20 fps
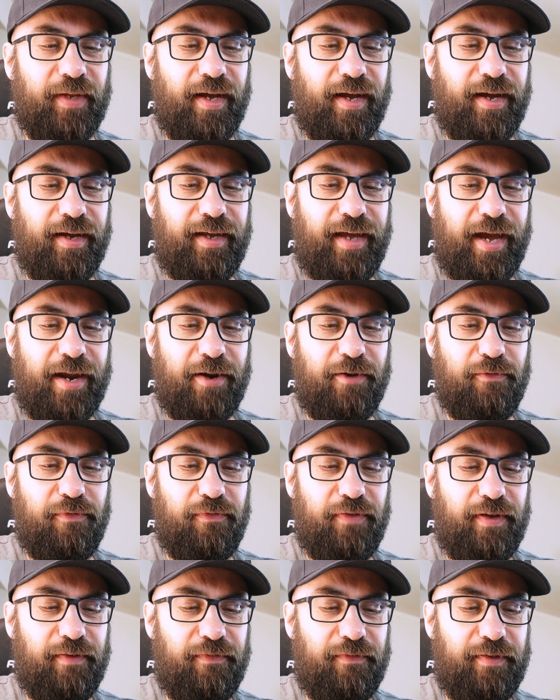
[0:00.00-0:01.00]
Canon
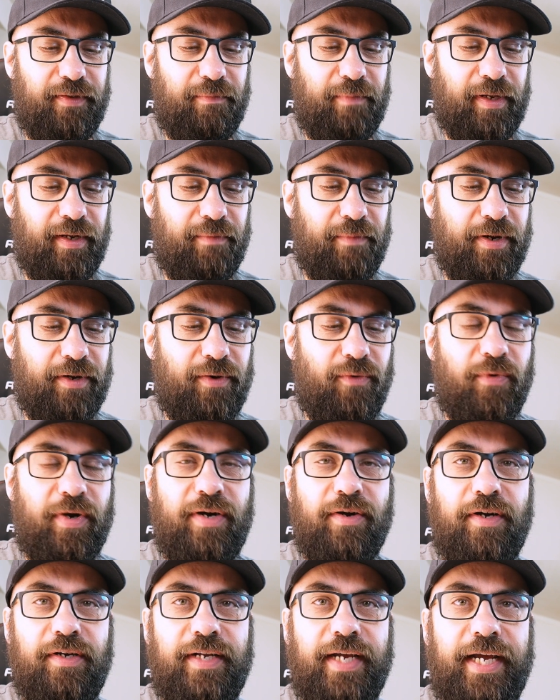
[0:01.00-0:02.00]
50mm
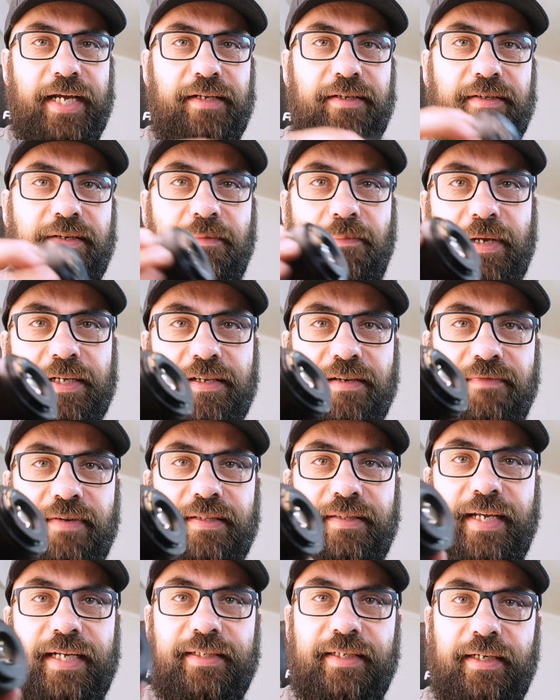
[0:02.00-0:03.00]
1.8, the Plastic
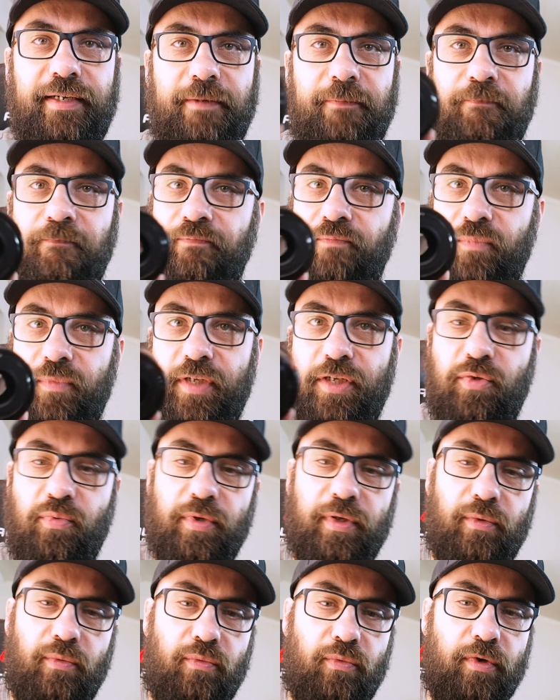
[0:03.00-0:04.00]
Fantastic.
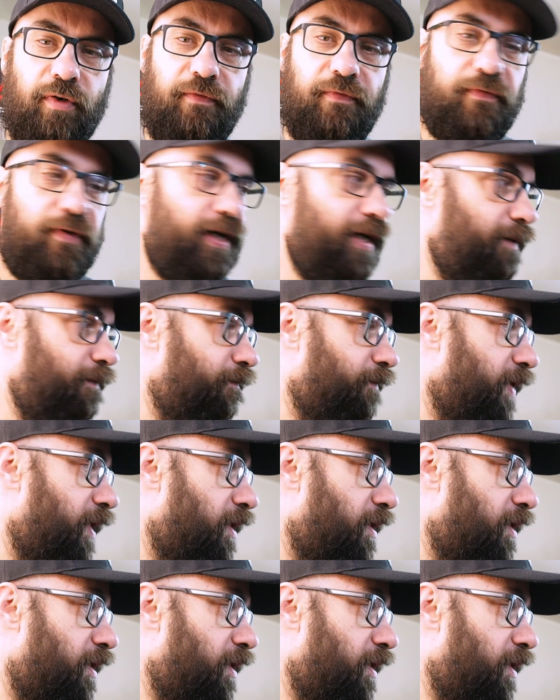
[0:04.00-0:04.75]
This will work fine.